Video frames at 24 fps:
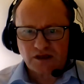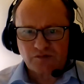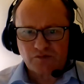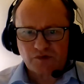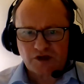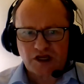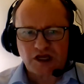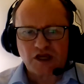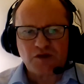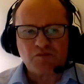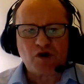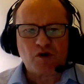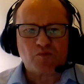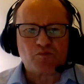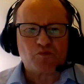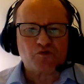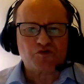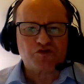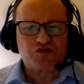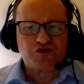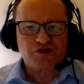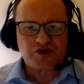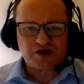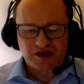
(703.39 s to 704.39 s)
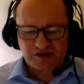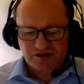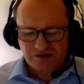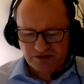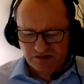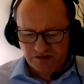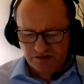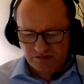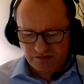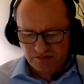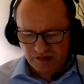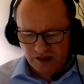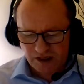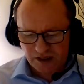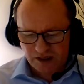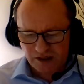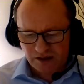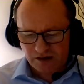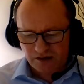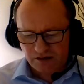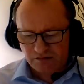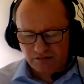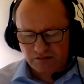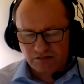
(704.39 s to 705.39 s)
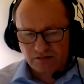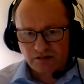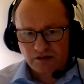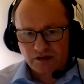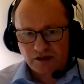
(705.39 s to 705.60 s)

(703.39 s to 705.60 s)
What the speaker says: we came up with this, that